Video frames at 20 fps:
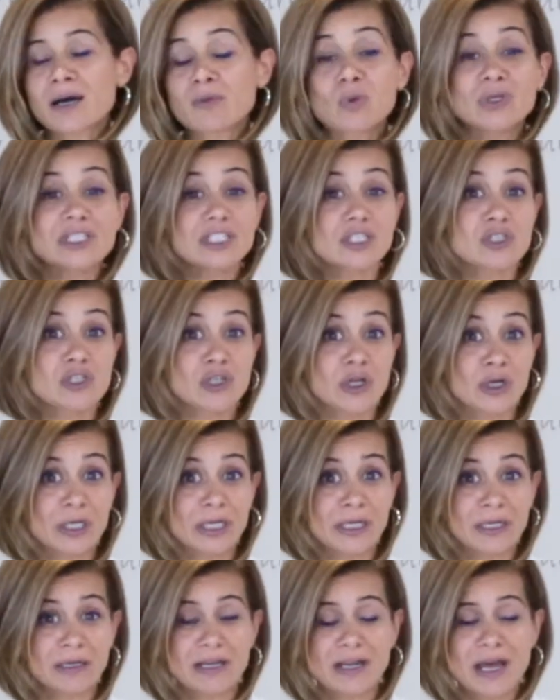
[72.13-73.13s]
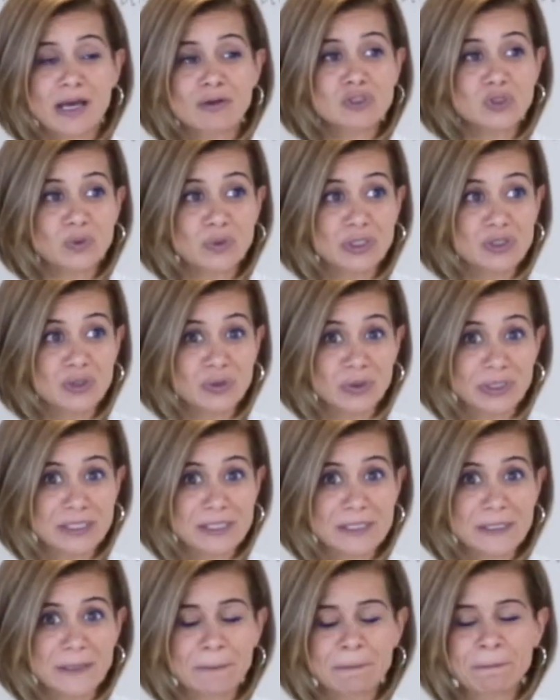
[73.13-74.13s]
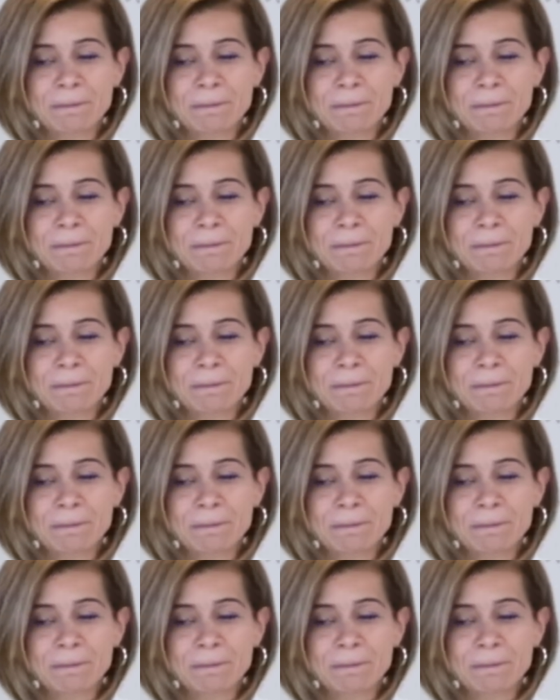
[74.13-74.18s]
what is learning and how do we do it?